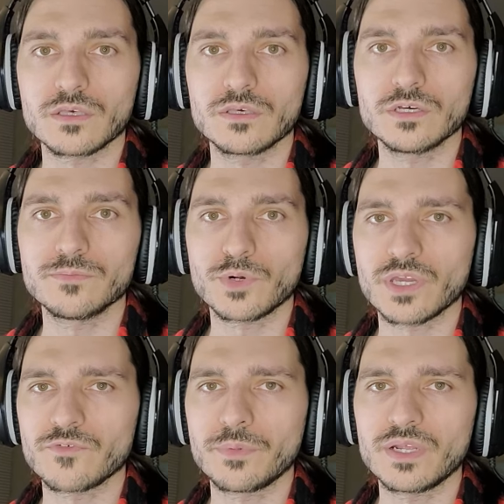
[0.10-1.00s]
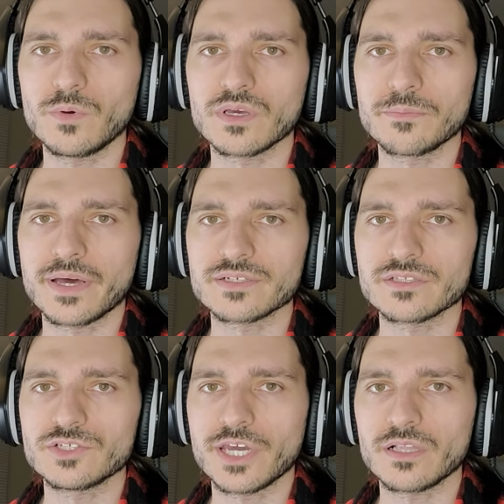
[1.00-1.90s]
Good morning, everybody. Welcome back to the
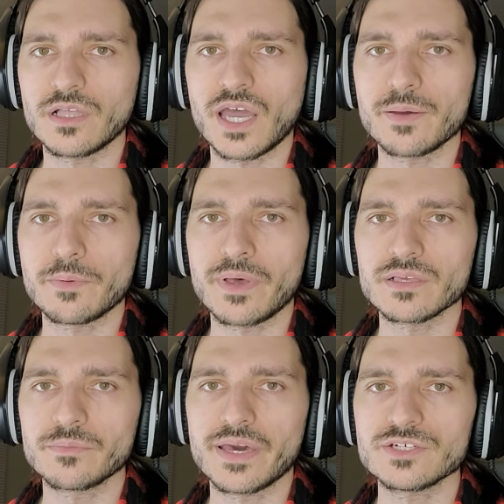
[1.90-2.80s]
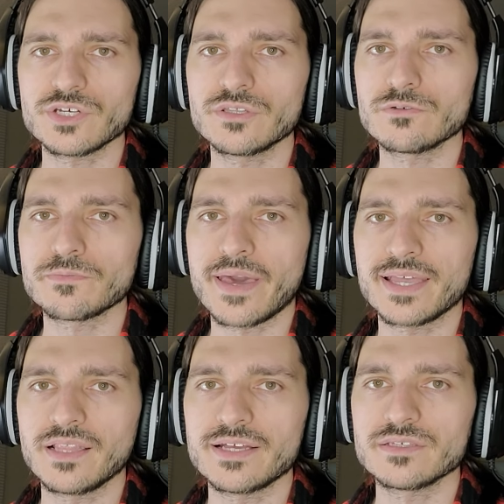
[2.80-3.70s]
channel. I am Amalgam Ash, and those
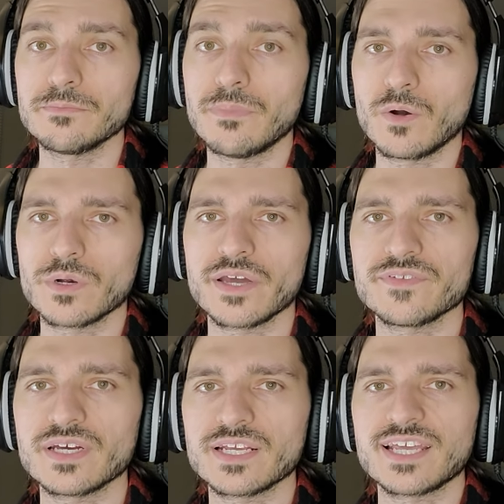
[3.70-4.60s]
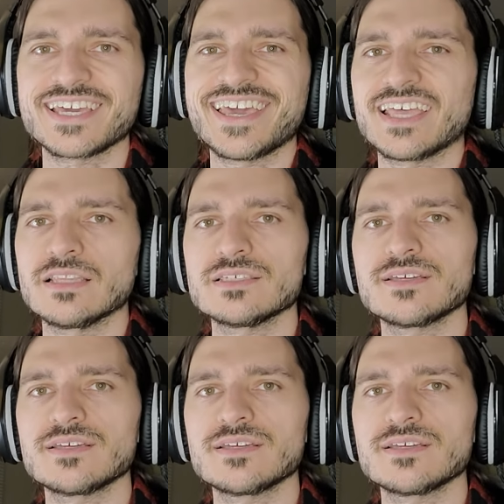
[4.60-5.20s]
mad lads at Bower have done it again. This